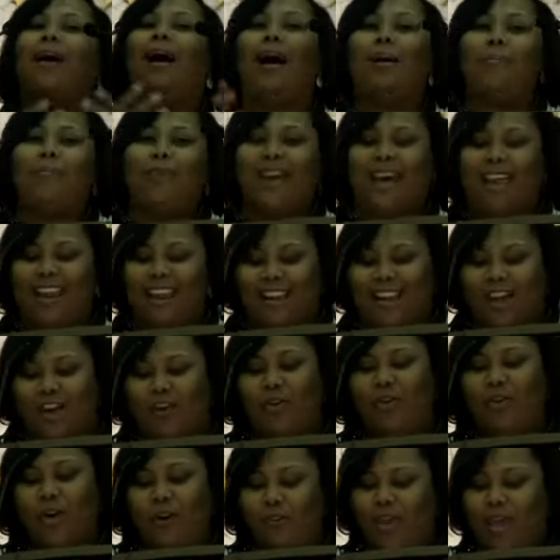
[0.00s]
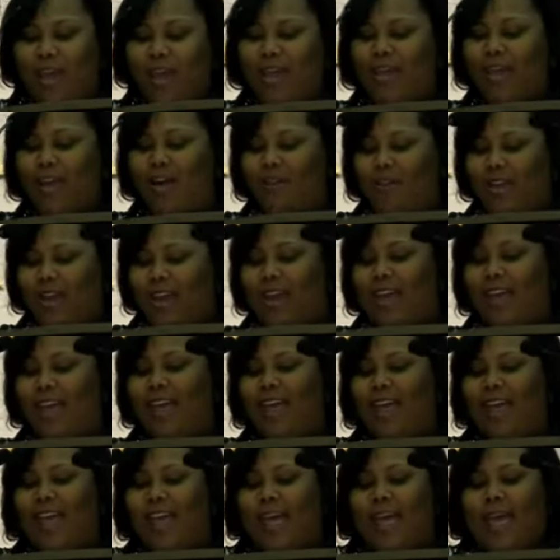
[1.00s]
I'm not alone.
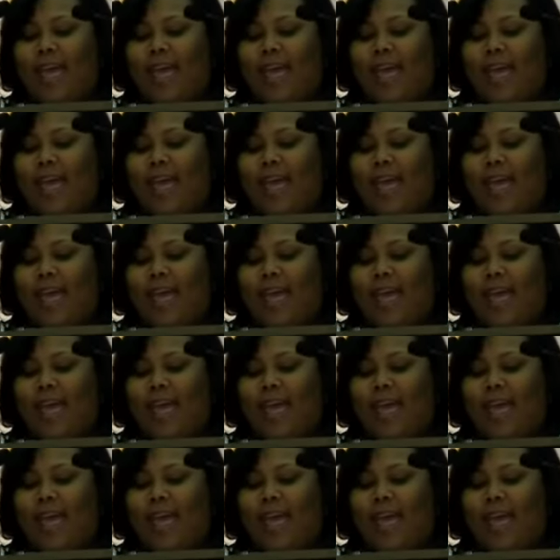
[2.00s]
Okay.